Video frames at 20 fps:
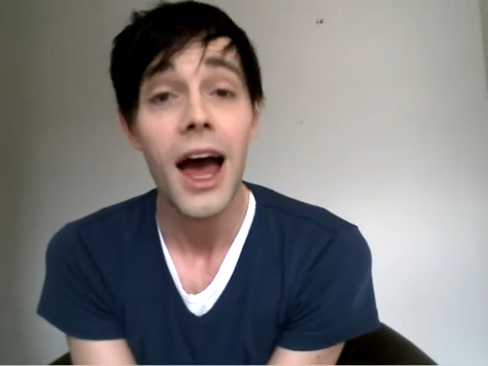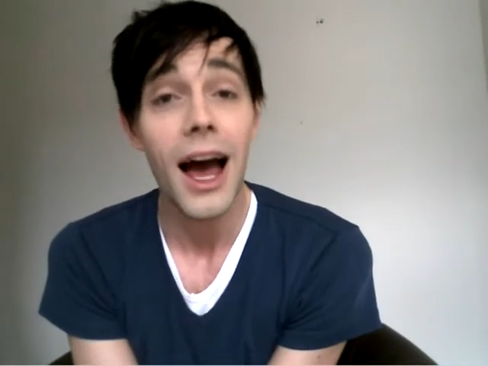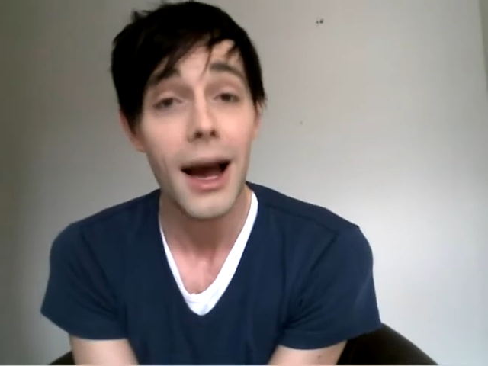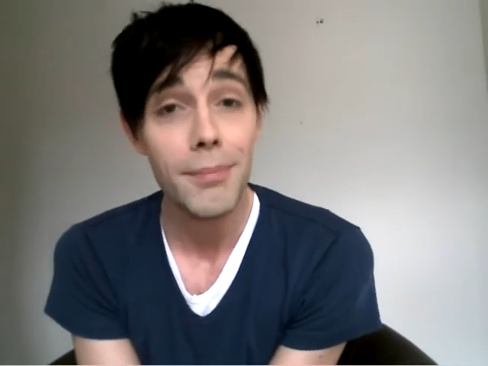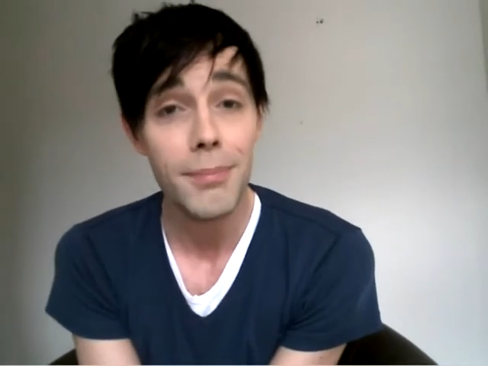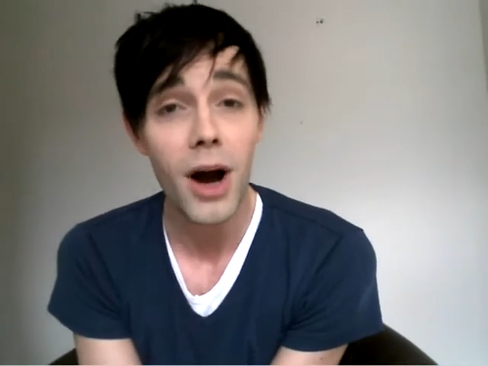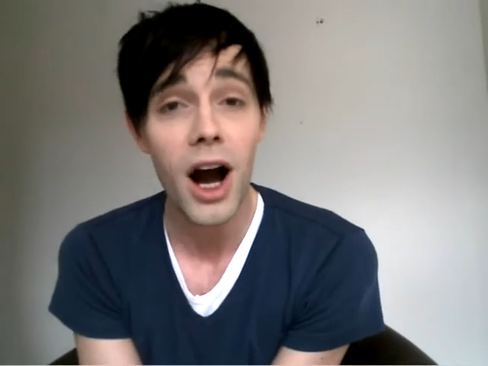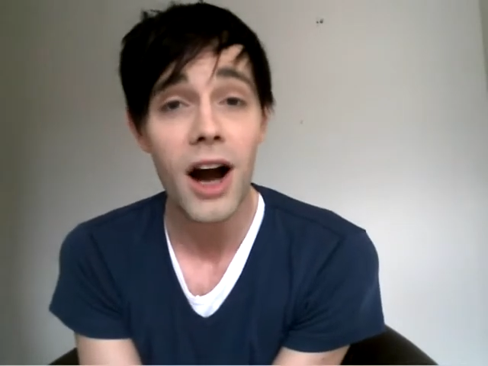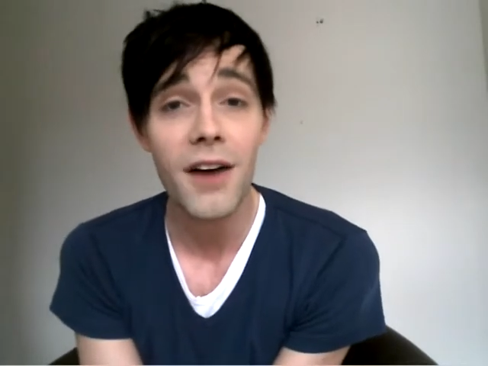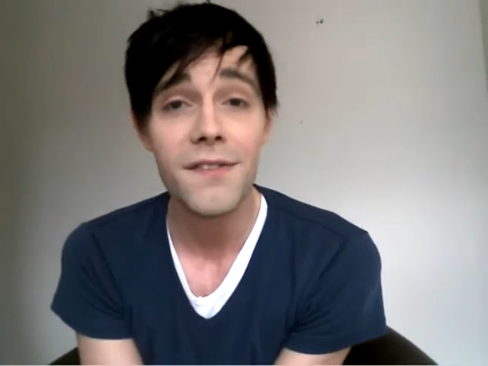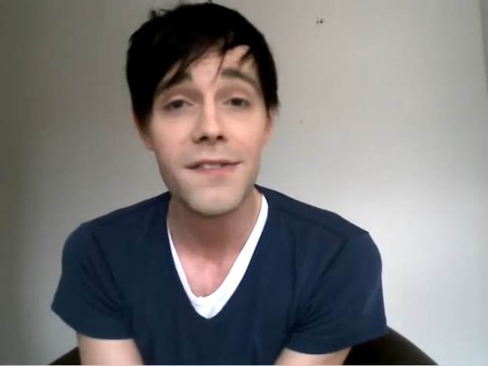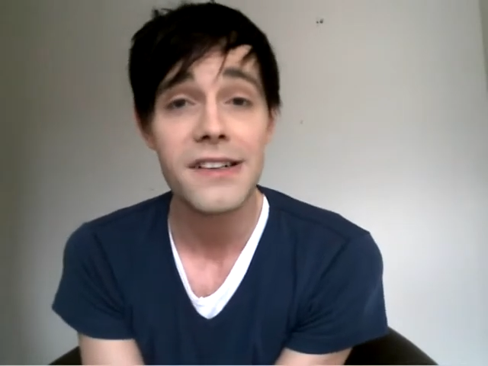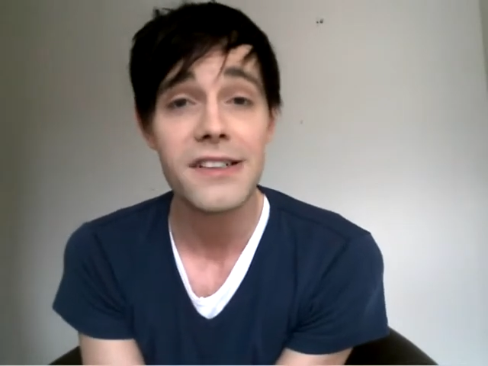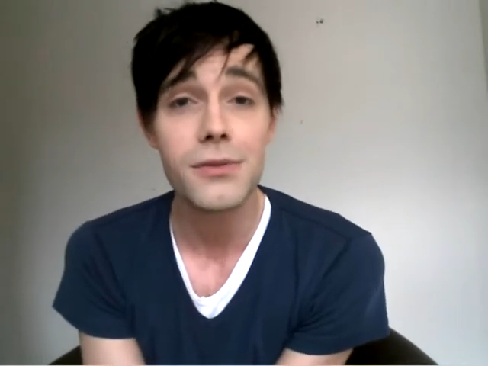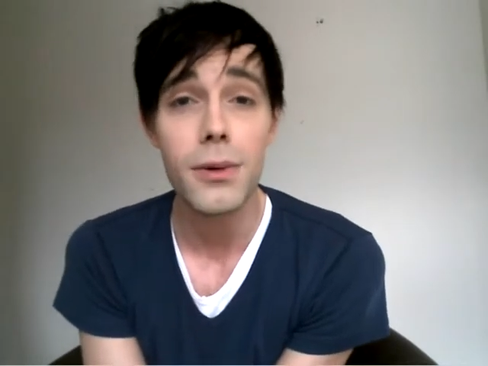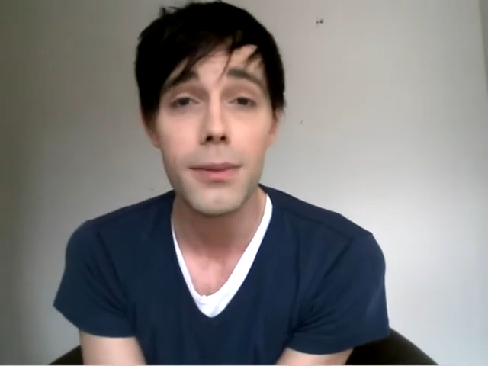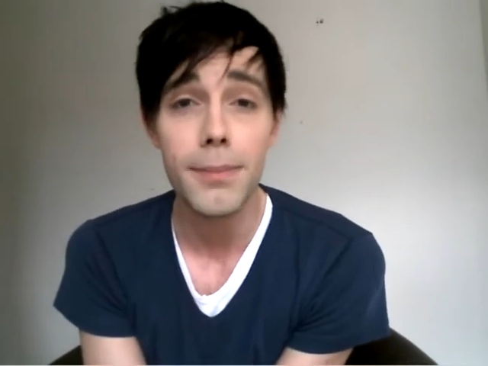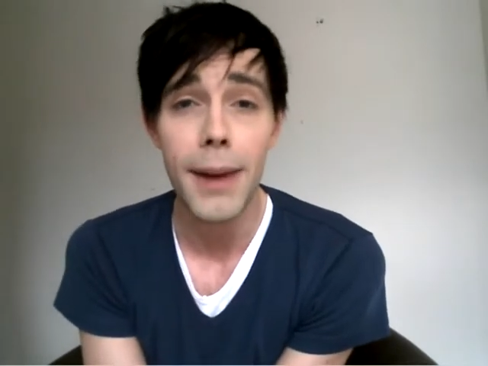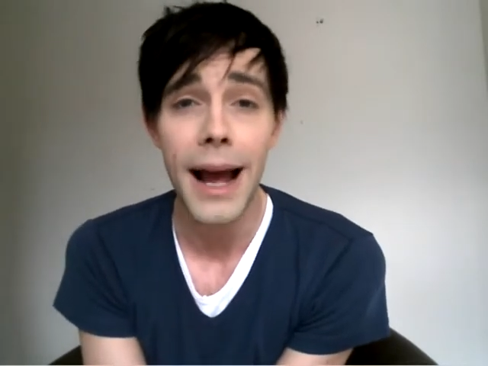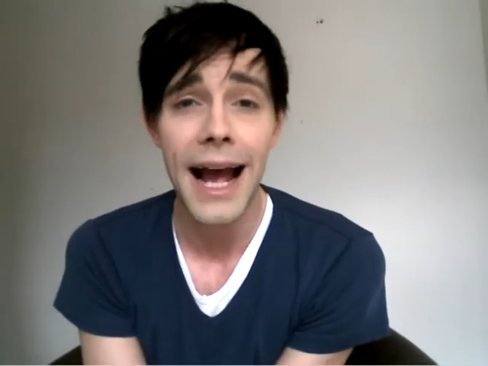
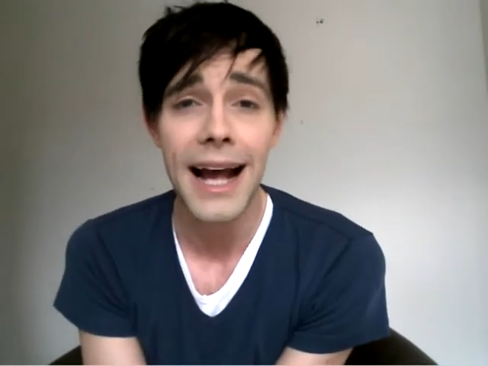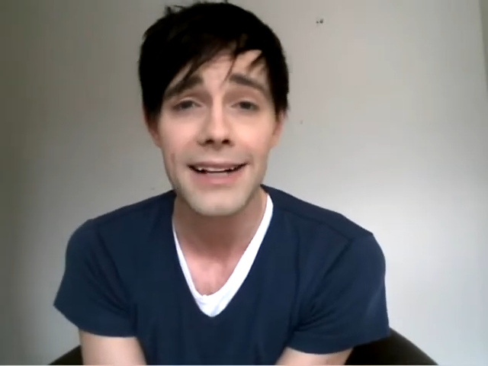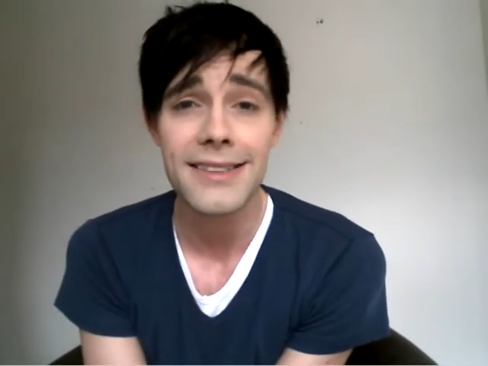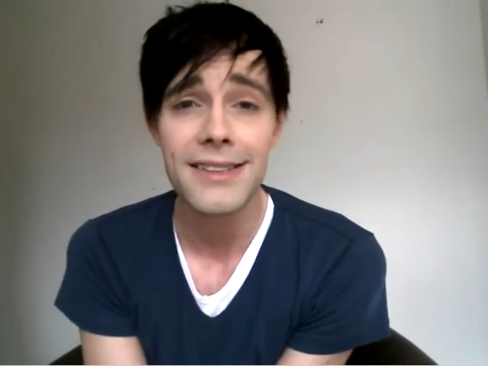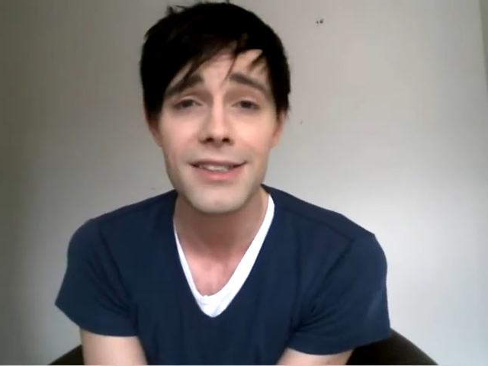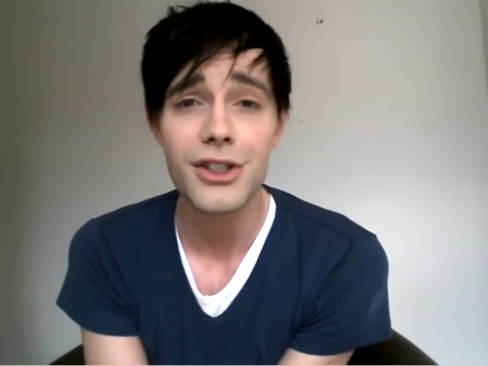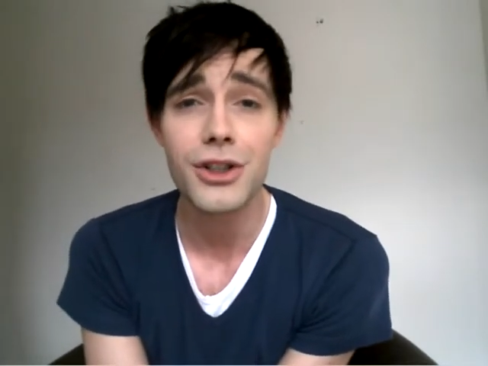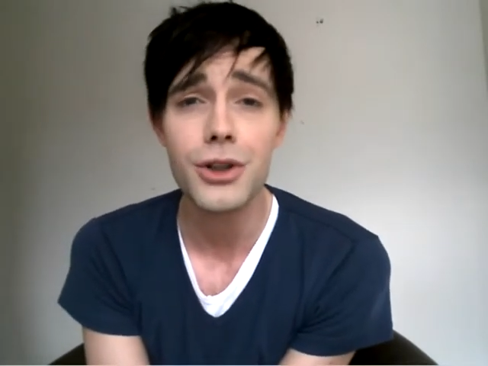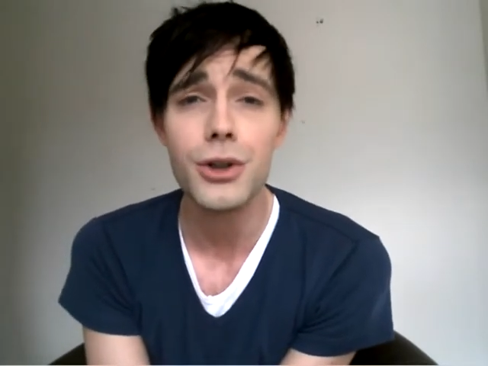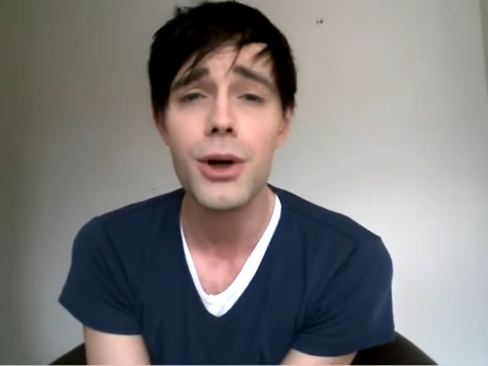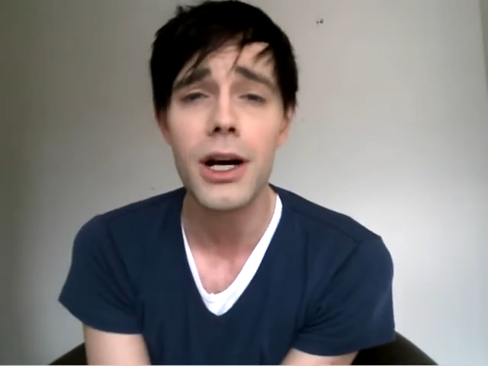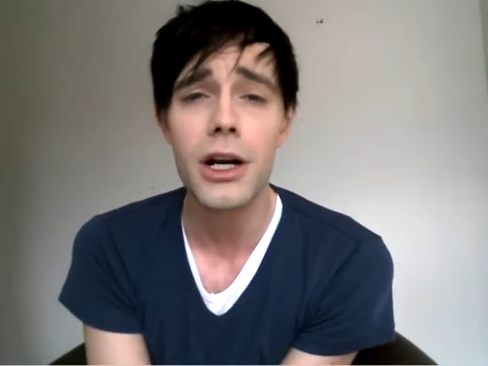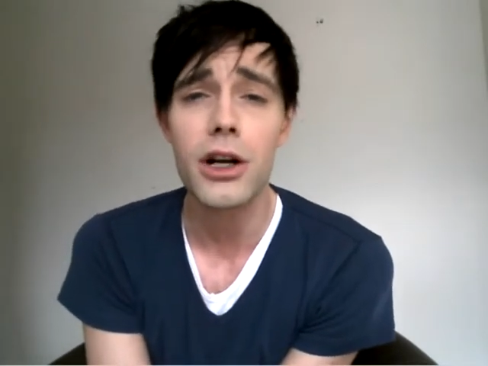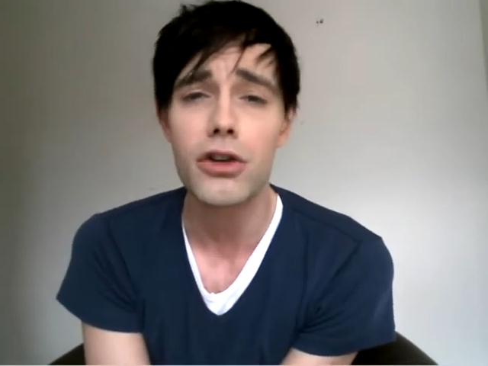Apophis will pass through